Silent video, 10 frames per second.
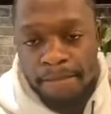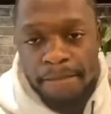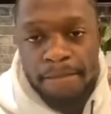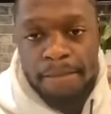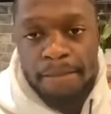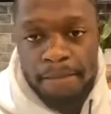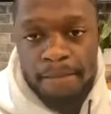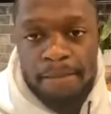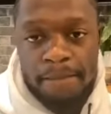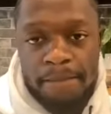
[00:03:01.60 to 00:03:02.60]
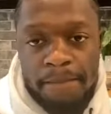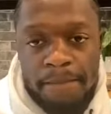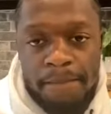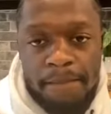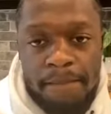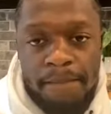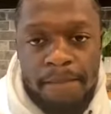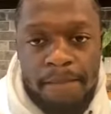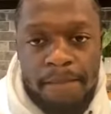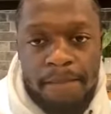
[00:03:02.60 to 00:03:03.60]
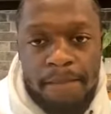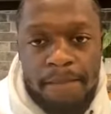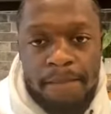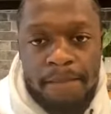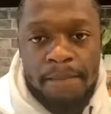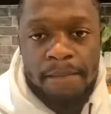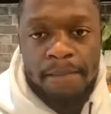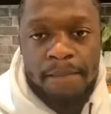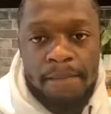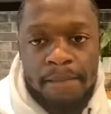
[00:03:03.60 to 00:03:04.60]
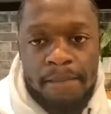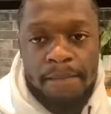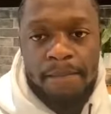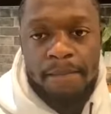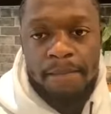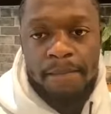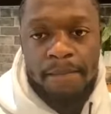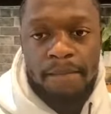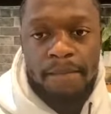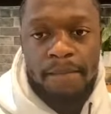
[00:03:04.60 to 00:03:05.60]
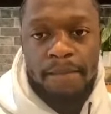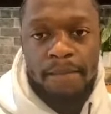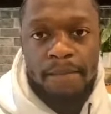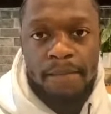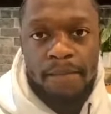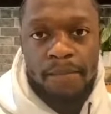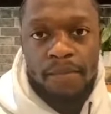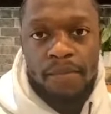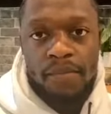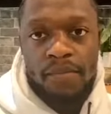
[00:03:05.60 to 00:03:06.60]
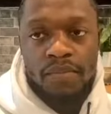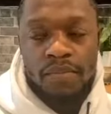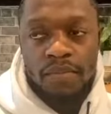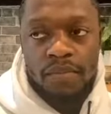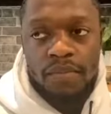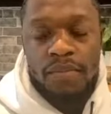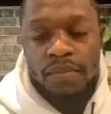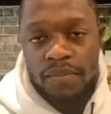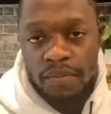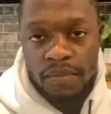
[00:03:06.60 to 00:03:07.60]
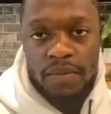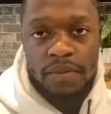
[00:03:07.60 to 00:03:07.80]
This person isn't speaking.